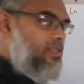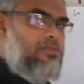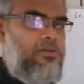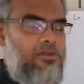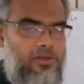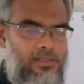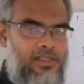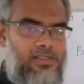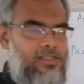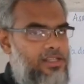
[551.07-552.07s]
You know
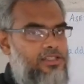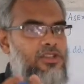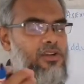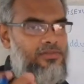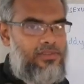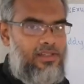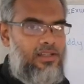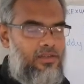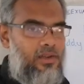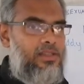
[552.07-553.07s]
the structure of
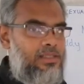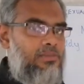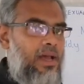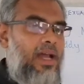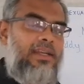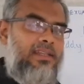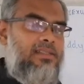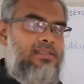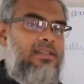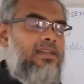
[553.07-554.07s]
a rice paddy,
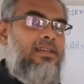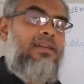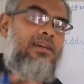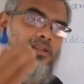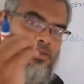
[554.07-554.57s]
isn't it?